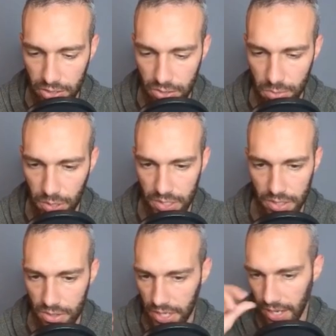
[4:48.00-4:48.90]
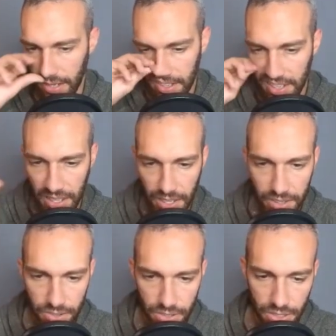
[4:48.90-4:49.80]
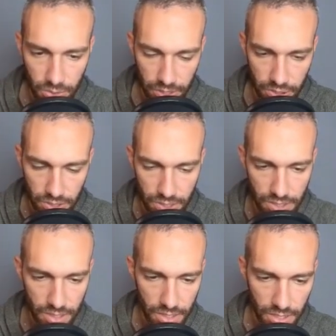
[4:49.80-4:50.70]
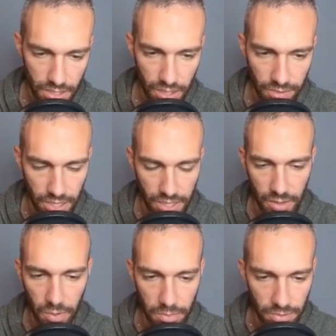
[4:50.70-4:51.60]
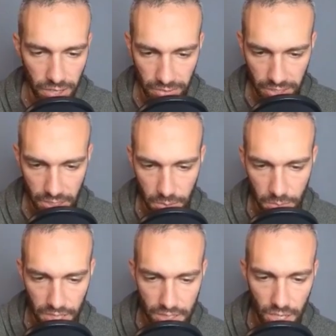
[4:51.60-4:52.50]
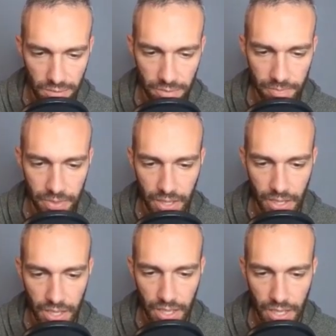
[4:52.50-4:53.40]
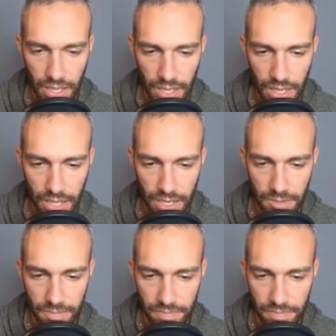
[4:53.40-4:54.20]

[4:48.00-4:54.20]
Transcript: 2.2. So yeah, neutral situations, if you're going to get one move off, get the Moonblast off. So